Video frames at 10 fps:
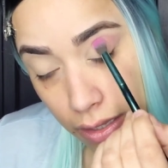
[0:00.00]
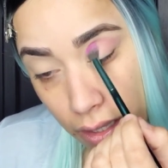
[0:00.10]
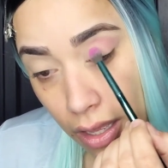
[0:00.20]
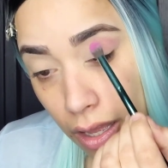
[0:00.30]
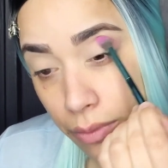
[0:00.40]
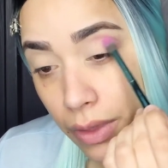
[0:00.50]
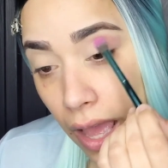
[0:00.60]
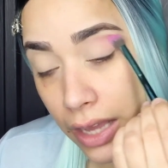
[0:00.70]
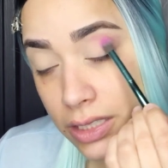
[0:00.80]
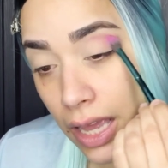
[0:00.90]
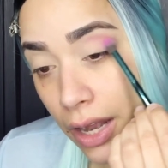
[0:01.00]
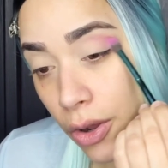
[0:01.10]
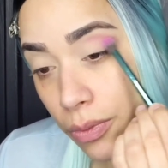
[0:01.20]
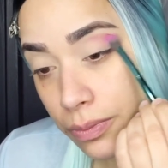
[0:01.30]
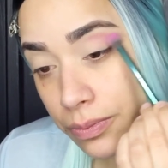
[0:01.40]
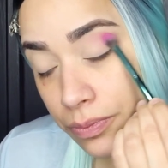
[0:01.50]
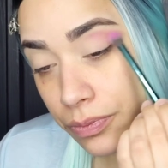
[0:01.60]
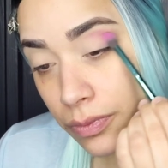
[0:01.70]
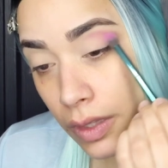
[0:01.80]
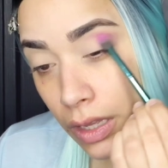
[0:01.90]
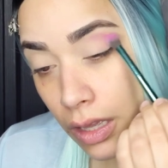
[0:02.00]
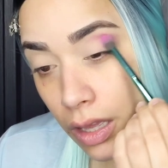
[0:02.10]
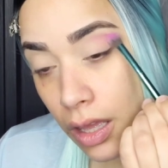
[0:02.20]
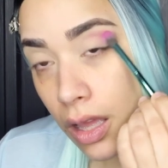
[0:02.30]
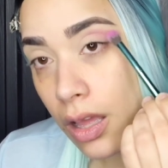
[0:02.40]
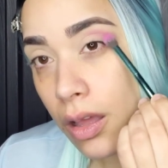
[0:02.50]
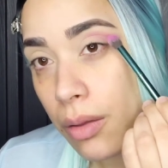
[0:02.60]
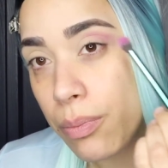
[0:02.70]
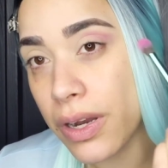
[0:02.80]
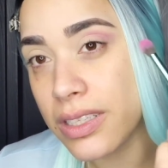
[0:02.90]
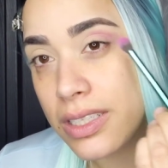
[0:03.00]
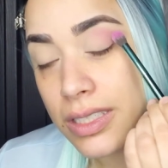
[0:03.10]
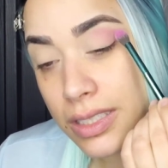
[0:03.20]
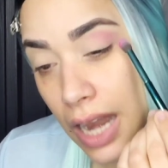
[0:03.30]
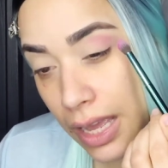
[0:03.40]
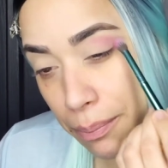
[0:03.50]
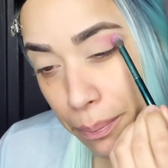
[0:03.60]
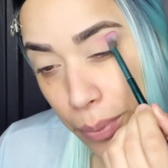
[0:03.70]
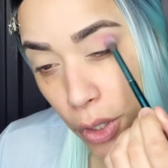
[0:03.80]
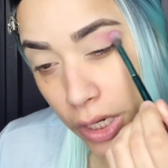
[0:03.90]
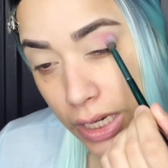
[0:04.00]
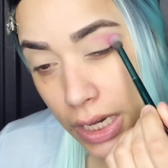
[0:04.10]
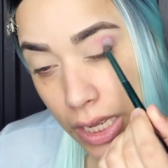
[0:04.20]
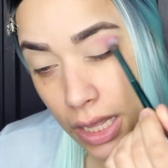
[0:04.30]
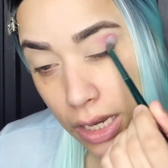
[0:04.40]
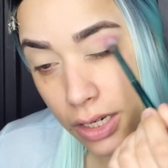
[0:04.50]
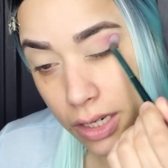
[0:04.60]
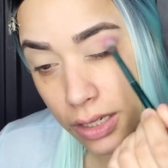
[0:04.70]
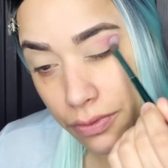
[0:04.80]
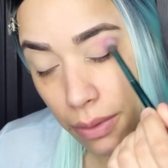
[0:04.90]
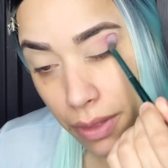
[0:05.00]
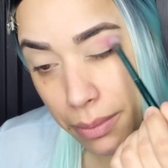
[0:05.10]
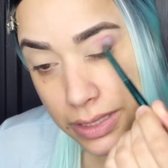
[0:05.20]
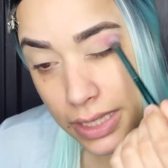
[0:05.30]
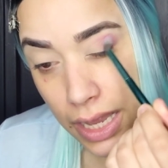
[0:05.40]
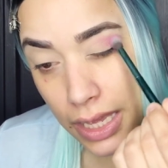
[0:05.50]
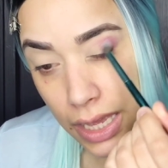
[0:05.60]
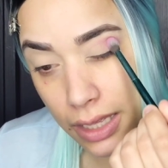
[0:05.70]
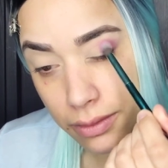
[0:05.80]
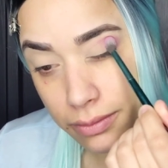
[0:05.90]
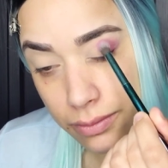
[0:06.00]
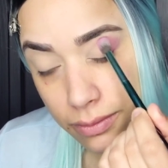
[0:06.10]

the eyeshadow, but this is like a burgundy color if I'm not mistaken.